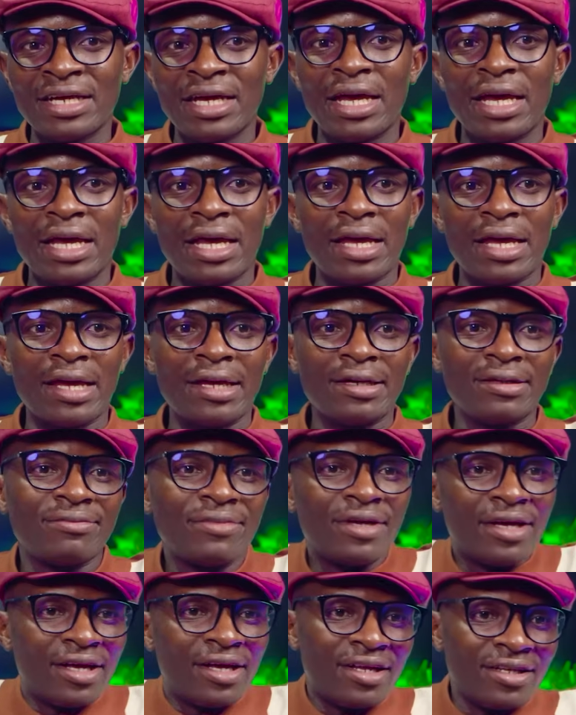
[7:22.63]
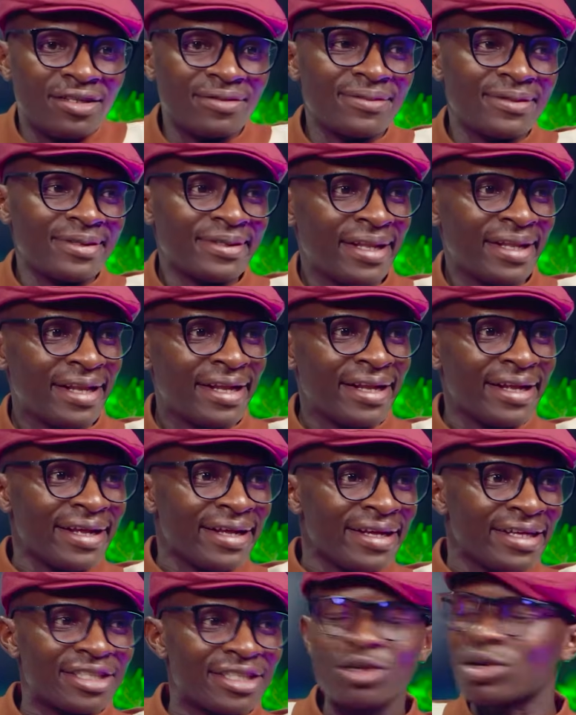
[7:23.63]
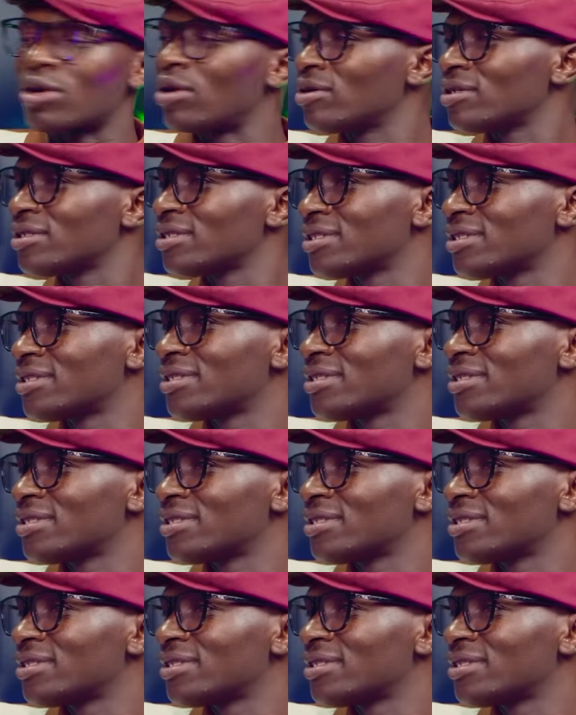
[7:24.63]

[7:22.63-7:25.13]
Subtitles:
Hey man, it's close.